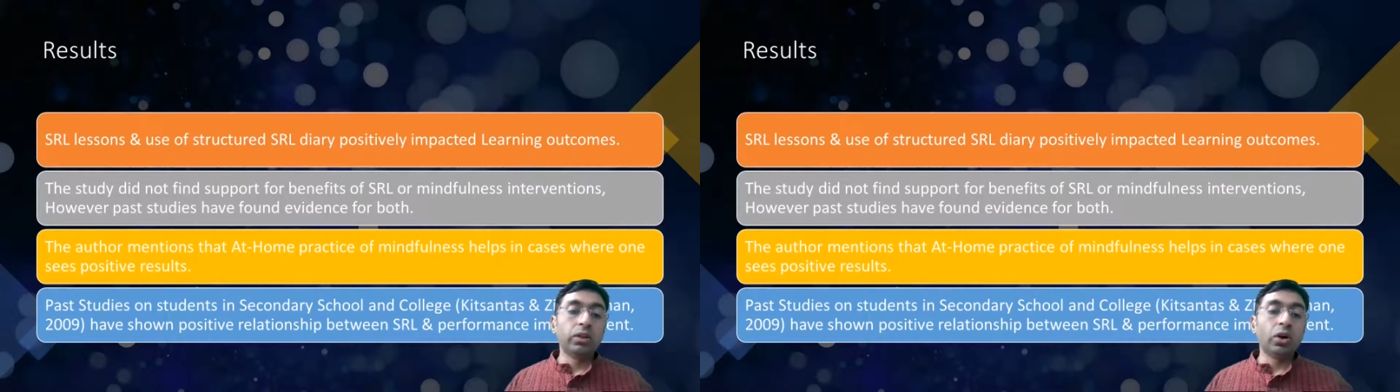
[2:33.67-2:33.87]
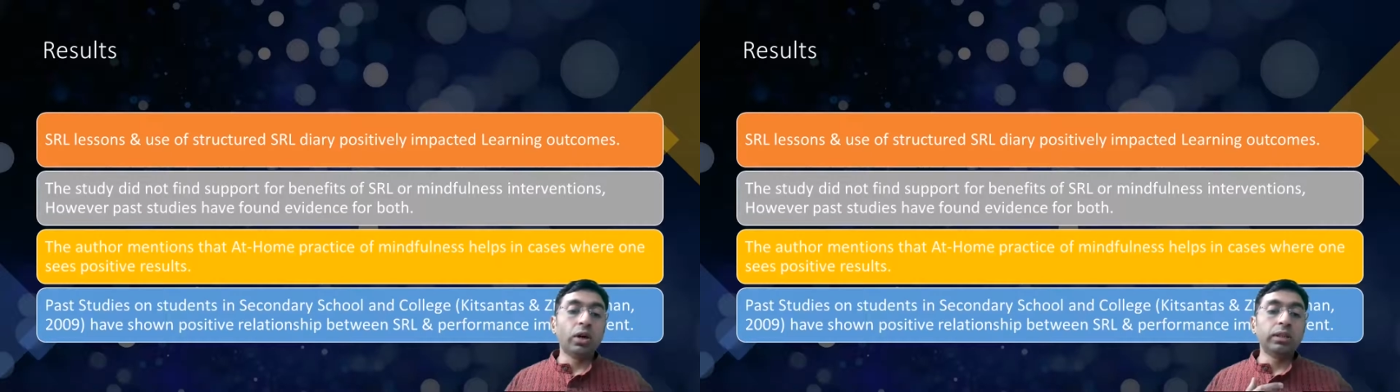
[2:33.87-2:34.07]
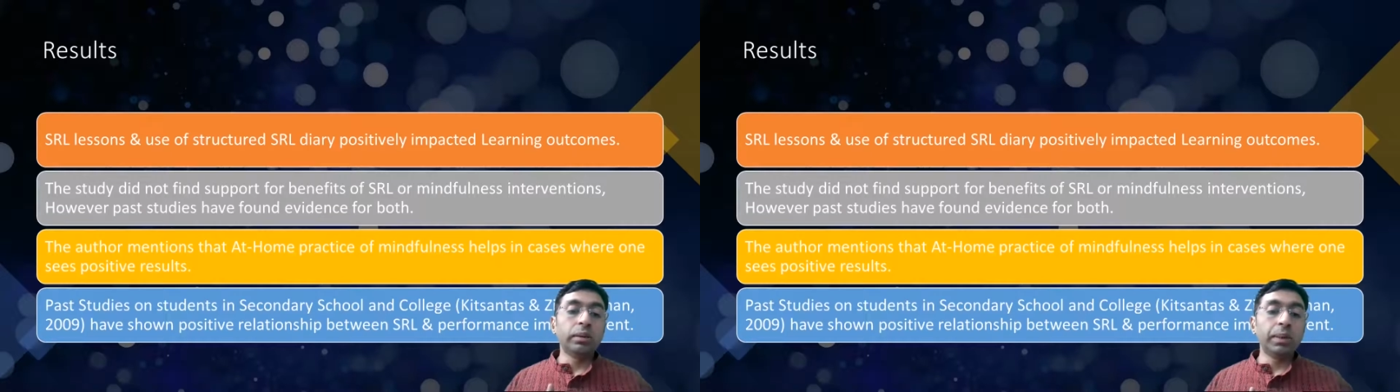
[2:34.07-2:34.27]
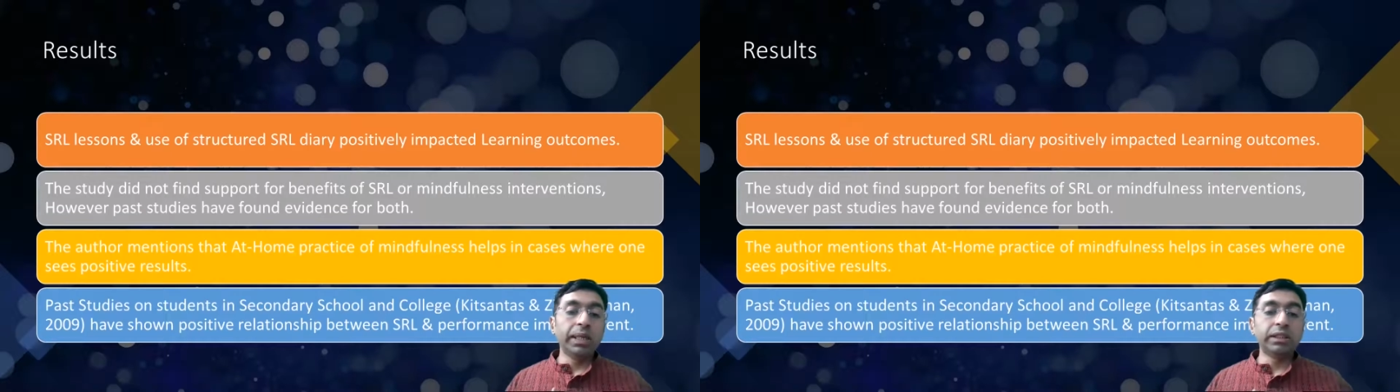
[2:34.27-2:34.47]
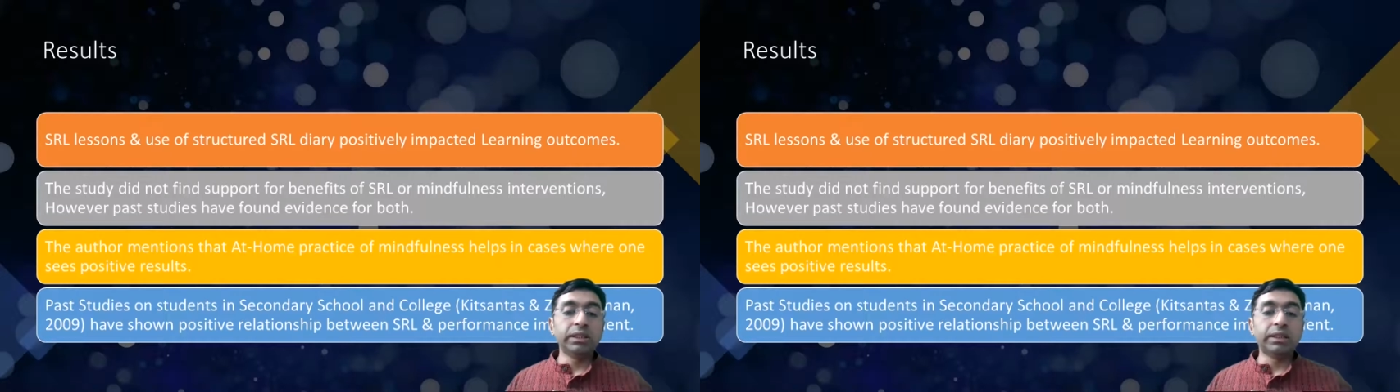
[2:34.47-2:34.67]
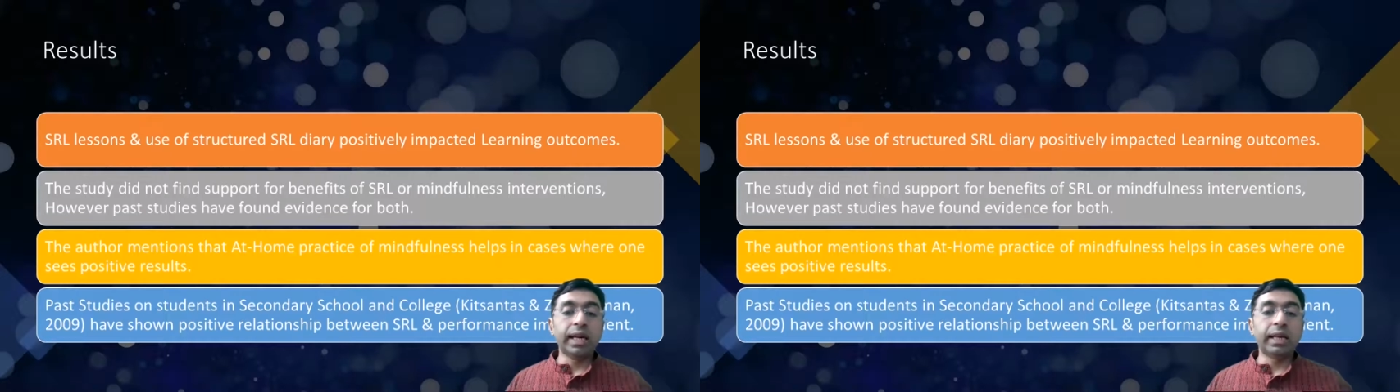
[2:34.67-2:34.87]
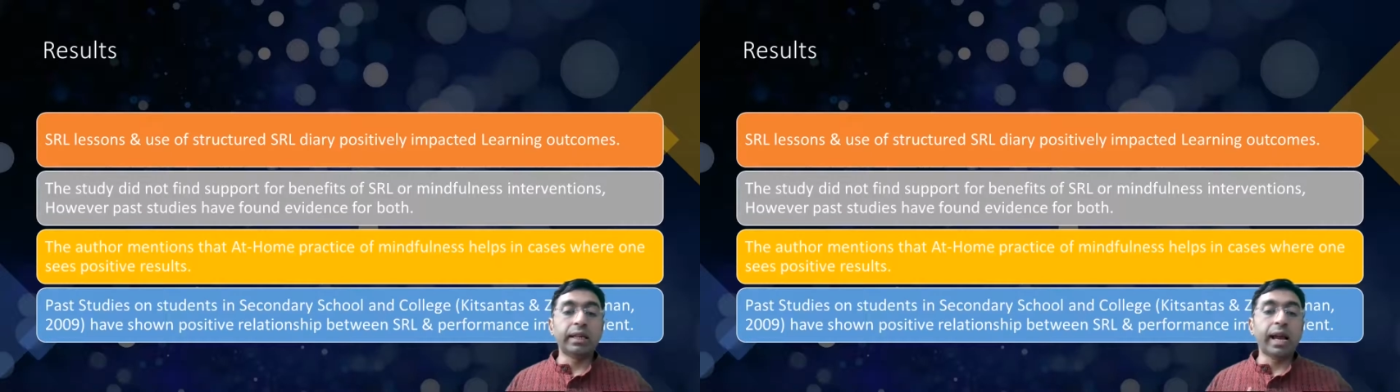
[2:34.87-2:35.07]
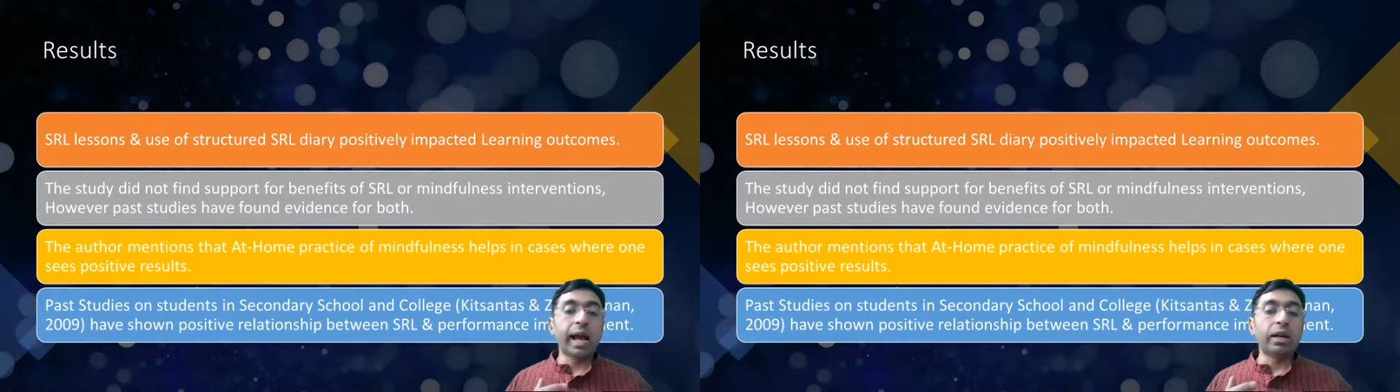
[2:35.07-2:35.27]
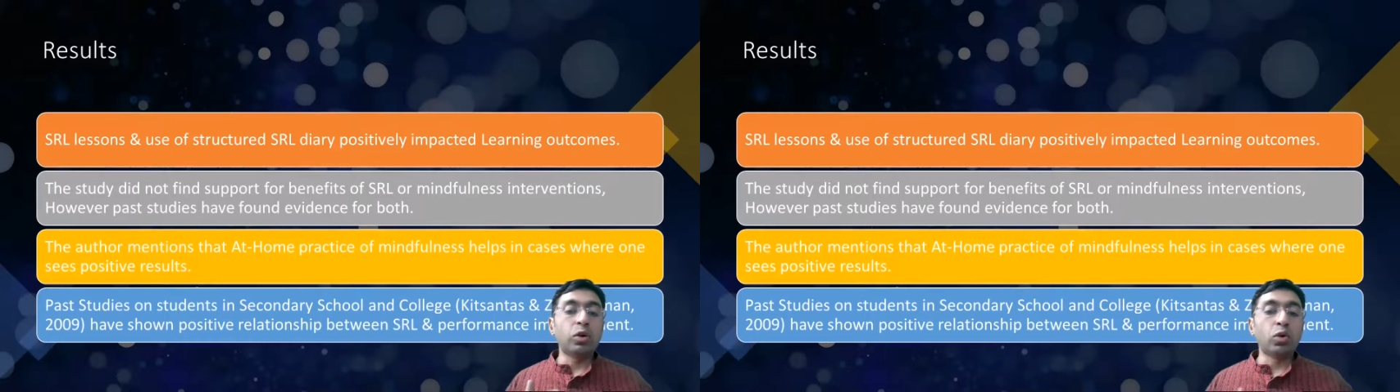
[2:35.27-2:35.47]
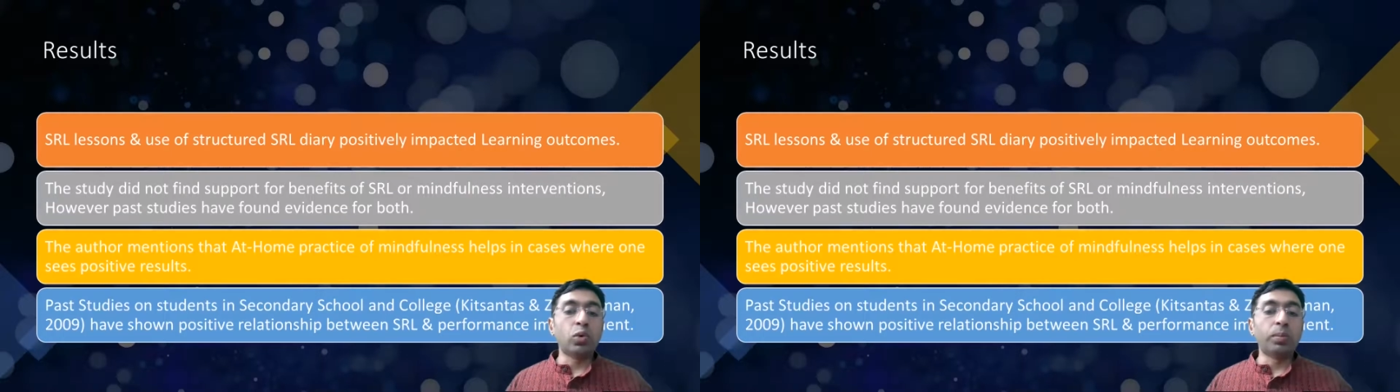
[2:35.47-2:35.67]
The author mentions that at
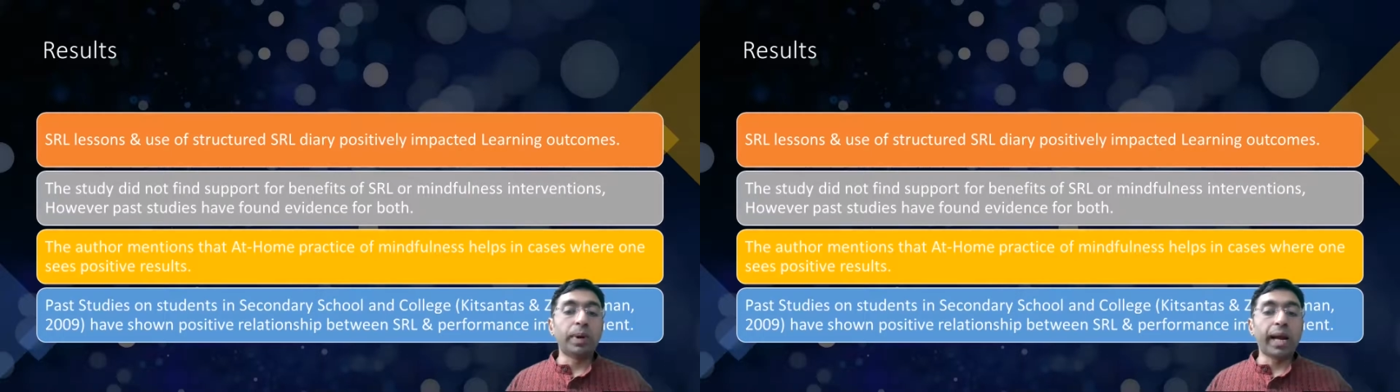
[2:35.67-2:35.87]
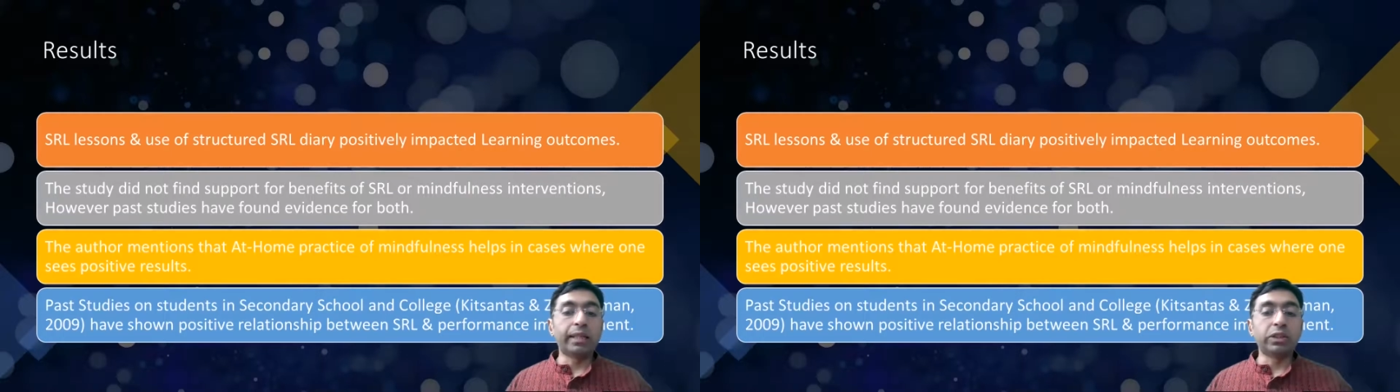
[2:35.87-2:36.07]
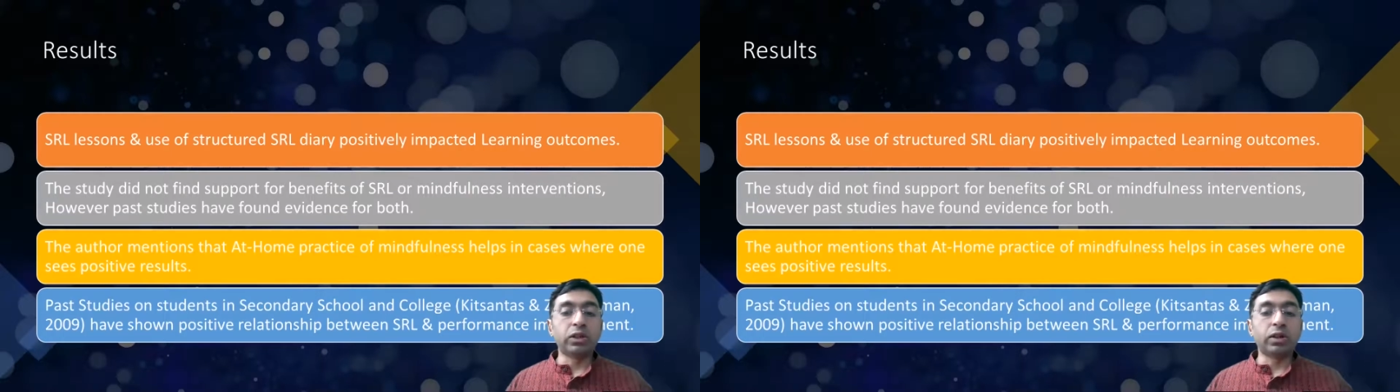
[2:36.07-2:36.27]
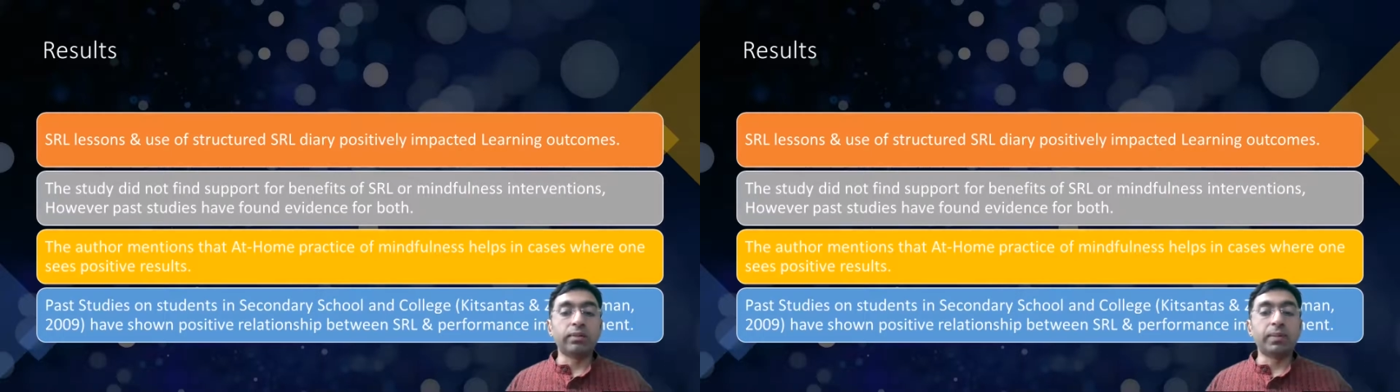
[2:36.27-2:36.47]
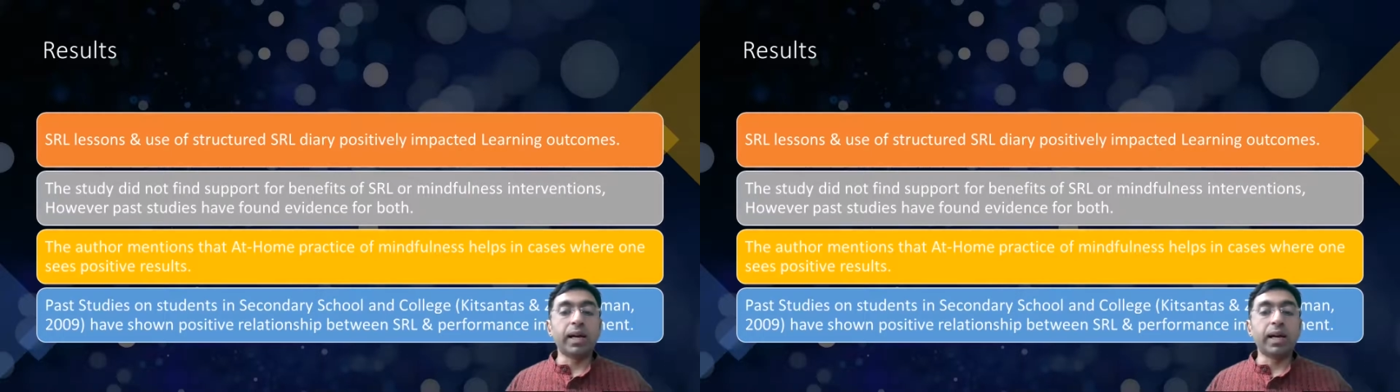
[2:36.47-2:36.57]
home practice of